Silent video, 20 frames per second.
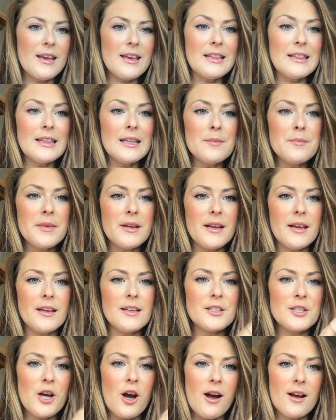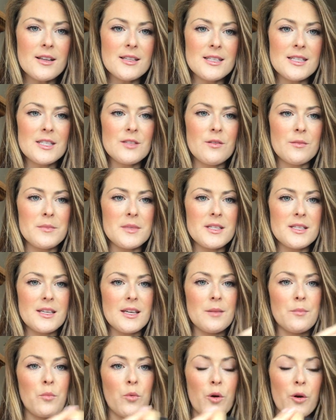eliminate toxins from the
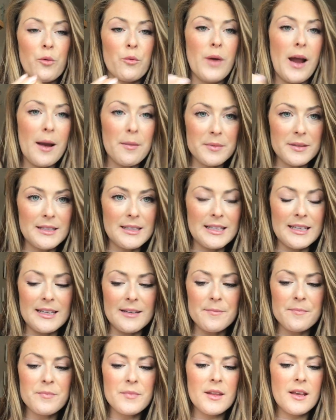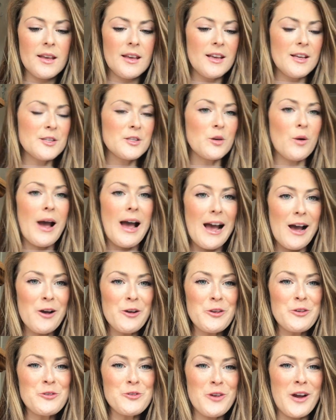skin more rapidly. So how
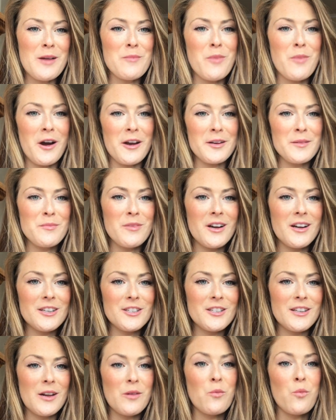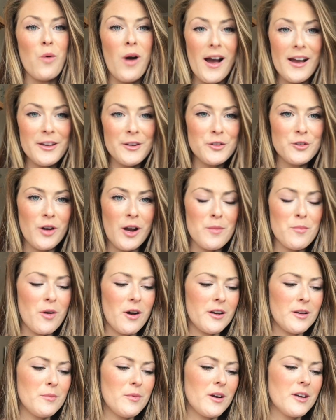you dry body brush and why you dry
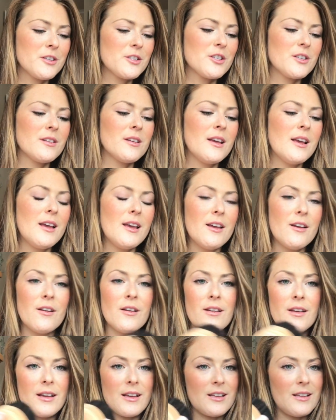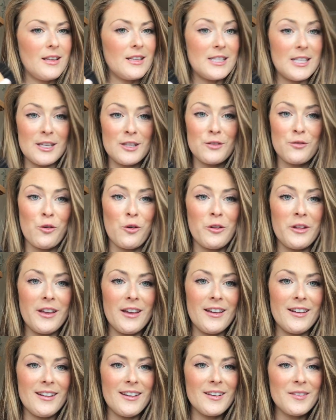body brush, it's
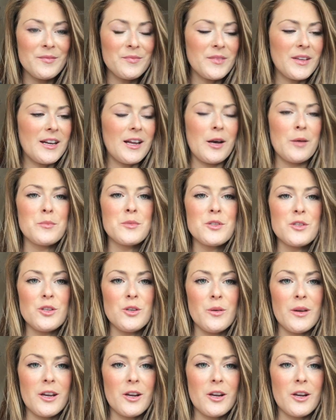exfoliating, it helps to